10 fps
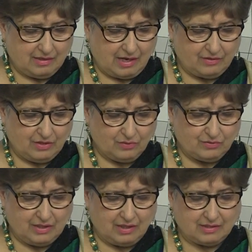carrying on
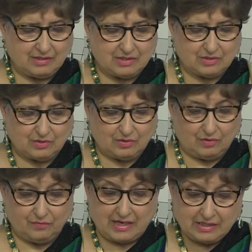regardless
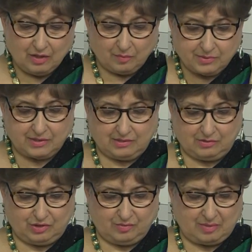of any
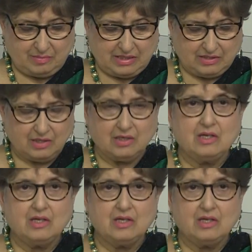obstacles you may meet.